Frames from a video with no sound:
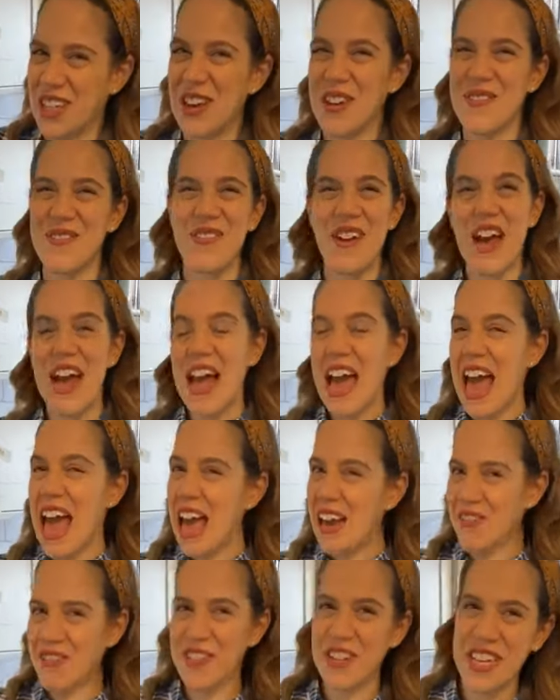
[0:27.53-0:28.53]
So
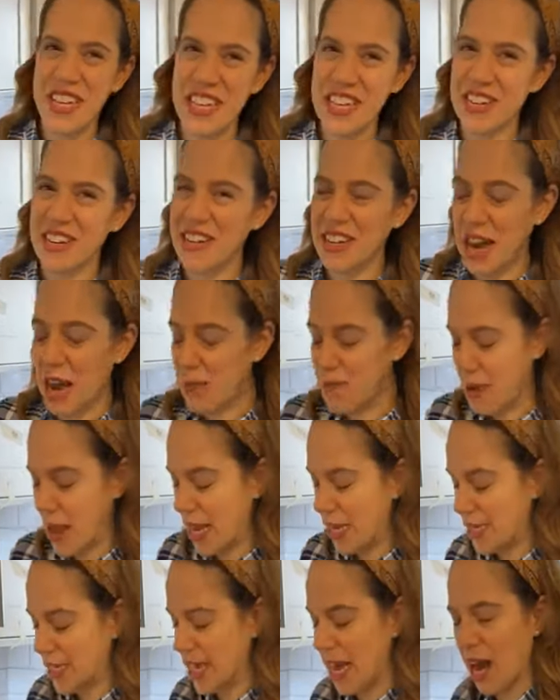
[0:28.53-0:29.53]
every year, come
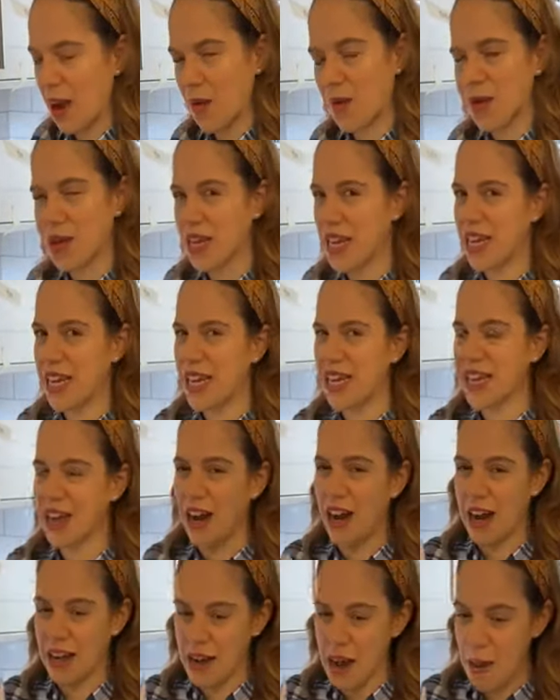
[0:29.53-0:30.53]
Pesach, we're eating
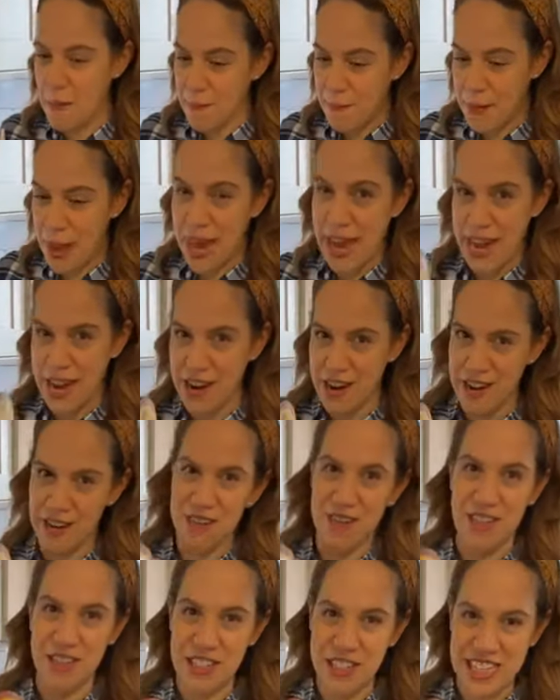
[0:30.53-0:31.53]
on
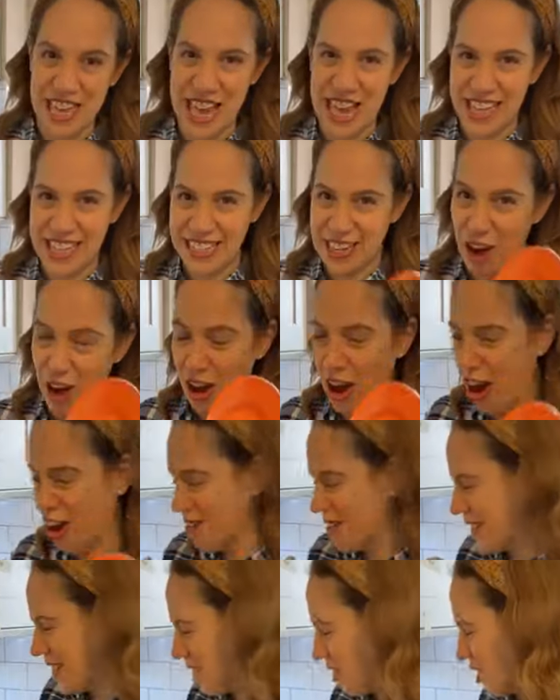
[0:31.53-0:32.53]
bears and
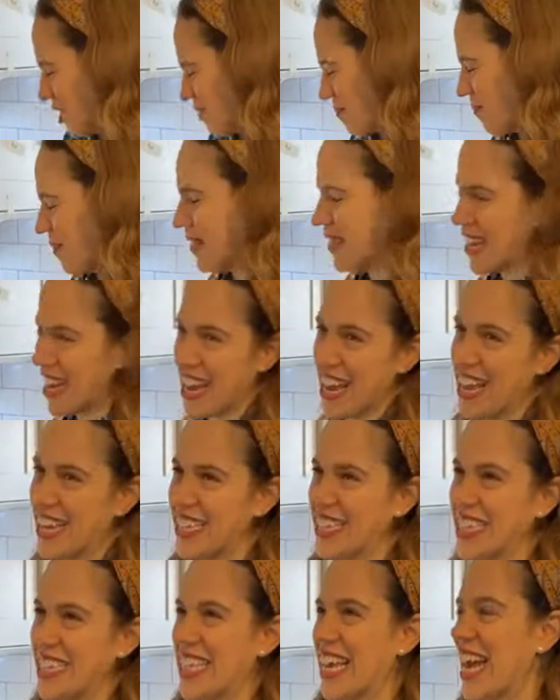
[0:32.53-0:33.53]
orange
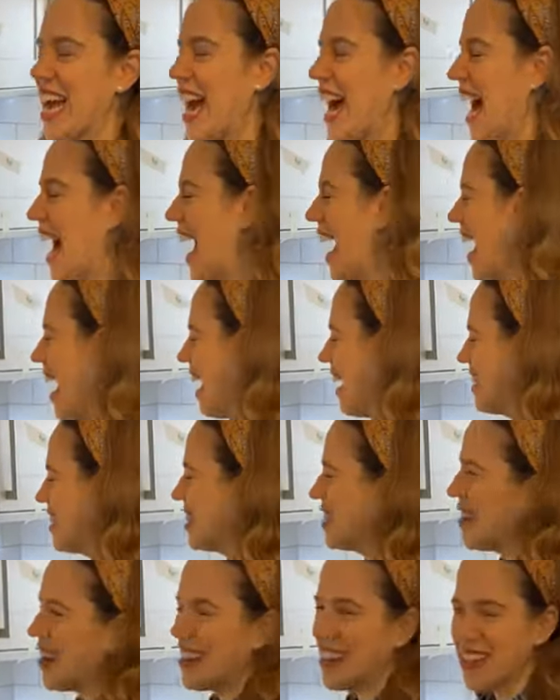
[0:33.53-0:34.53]
plates. Uh,
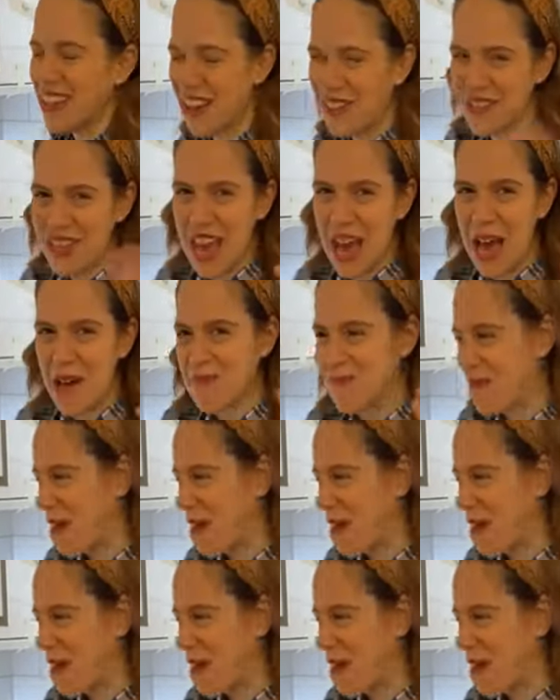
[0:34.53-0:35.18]
so I love that